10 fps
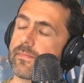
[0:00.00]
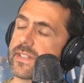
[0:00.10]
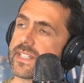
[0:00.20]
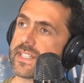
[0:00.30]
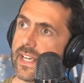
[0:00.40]

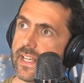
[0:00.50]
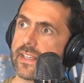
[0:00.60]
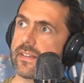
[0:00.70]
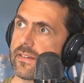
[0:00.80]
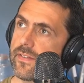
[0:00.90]

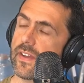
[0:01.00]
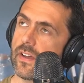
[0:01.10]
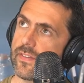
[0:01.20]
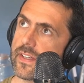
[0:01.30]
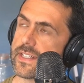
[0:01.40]
mistake. I think
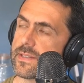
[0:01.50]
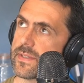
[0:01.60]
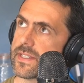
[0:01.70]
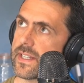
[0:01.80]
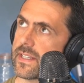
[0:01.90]
I think it's
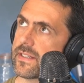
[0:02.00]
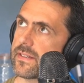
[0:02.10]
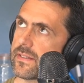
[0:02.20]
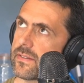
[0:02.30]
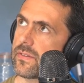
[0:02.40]
a
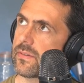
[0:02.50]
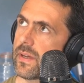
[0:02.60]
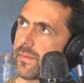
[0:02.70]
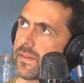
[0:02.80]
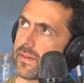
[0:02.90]
mistake, or
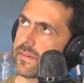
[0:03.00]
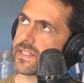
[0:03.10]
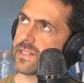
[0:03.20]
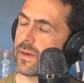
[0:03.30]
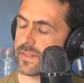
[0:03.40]
maybe
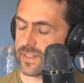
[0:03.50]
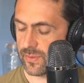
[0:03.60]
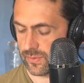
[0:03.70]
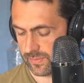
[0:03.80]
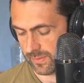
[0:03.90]
it's
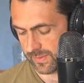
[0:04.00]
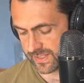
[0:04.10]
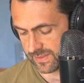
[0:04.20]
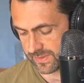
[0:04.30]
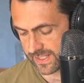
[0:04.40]
suboptimal. Maybe
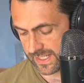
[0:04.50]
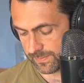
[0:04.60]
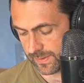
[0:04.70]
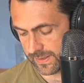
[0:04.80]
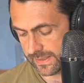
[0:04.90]
it isn't a
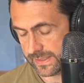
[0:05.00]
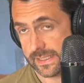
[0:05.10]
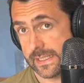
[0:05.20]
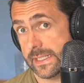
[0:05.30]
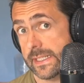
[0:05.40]
mistake, but
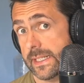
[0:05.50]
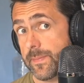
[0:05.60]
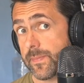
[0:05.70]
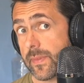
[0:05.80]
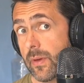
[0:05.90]

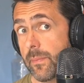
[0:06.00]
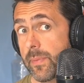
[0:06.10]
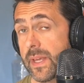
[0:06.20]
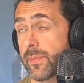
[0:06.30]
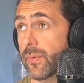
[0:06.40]

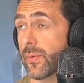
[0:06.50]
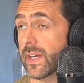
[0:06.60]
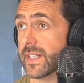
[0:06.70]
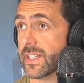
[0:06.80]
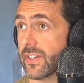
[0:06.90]
when
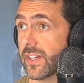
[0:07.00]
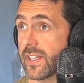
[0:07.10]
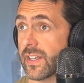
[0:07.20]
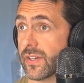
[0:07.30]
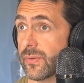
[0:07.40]
people
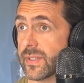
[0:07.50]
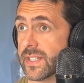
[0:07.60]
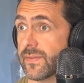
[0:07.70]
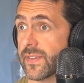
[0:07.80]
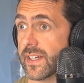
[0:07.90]
internally call
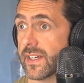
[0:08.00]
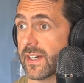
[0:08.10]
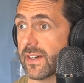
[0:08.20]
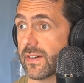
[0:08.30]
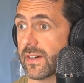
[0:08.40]

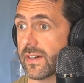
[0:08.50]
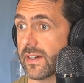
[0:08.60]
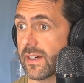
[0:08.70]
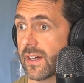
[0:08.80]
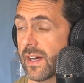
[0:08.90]
something
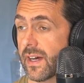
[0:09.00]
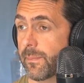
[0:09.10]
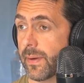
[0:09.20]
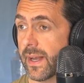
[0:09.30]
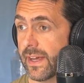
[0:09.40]

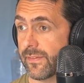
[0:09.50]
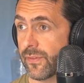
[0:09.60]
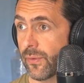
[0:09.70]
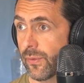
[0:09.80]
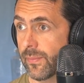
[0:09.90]
a
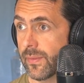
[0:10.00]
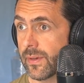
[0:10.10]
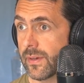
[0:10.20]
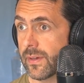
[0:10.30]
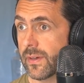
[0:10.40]
platform
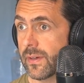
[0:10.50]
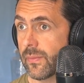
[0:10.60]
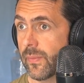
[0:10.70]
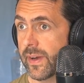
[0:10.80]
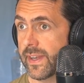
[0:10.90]

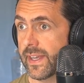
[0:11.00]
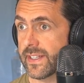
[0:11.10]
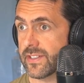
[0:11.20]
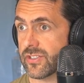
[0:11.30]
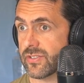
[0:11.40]
when
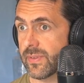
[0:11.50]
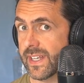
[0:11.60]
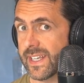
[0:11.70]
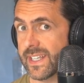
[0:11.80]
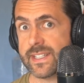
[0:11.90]
it
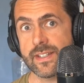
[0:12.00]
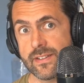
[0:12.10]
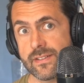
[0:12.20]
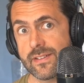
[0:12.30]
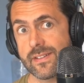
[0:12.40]
when it
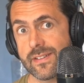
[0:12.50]
isn't,